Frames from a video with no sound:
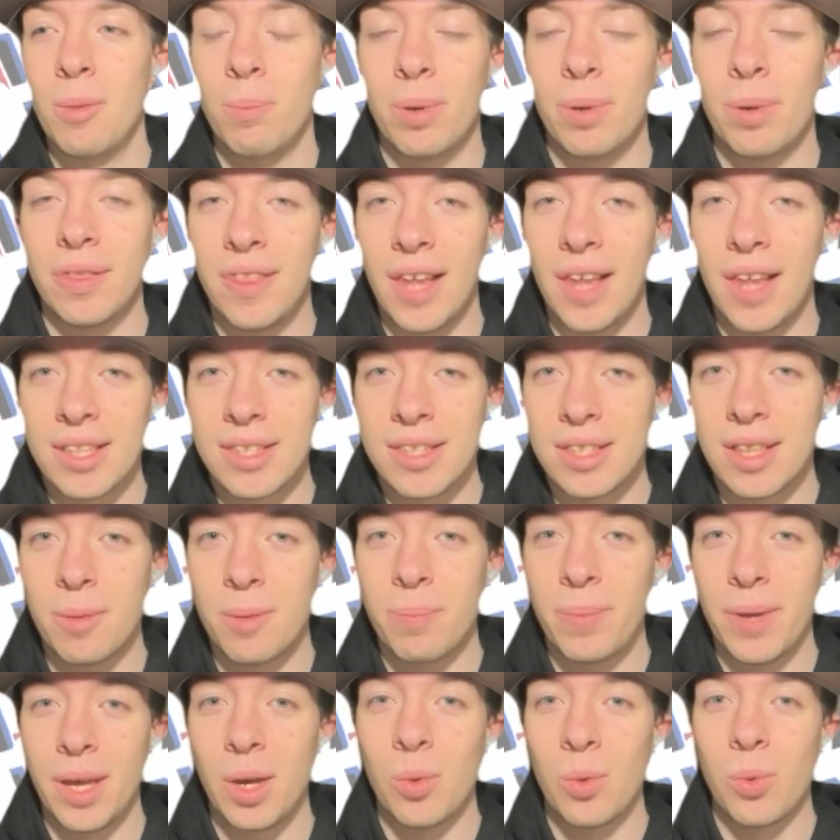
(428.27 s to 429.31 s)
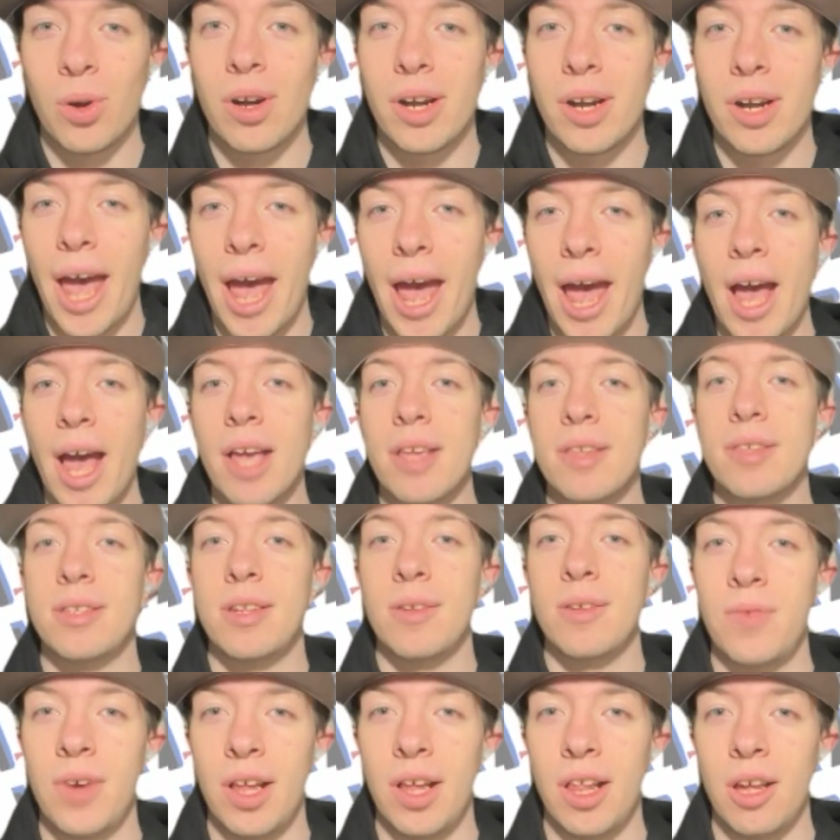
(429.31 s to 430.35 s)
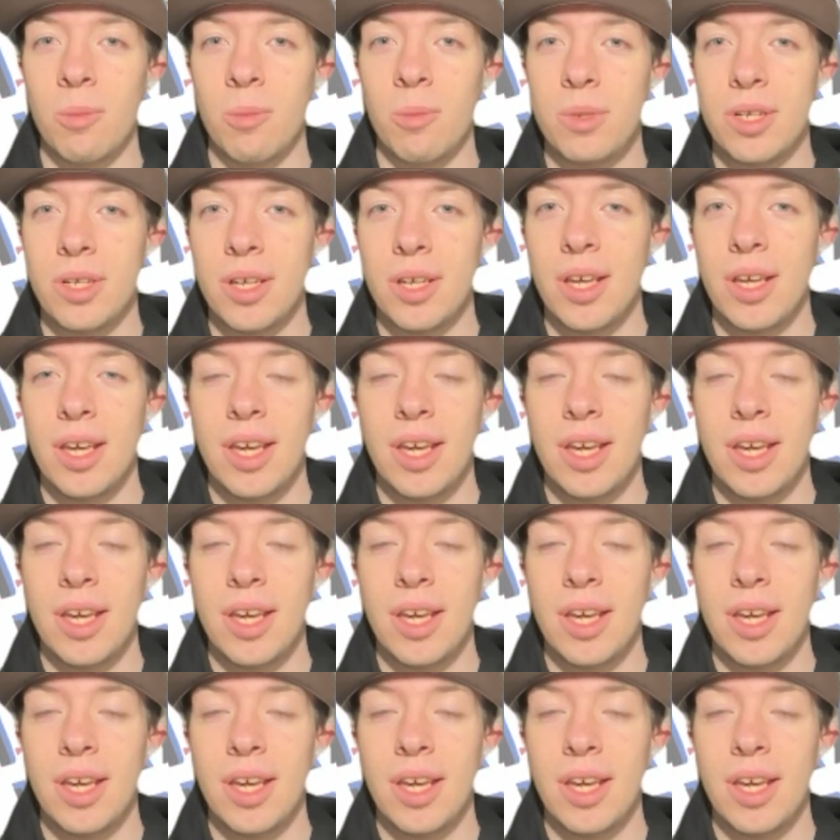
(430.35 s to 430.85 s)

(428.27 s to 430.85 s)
but that's the big word, has developed.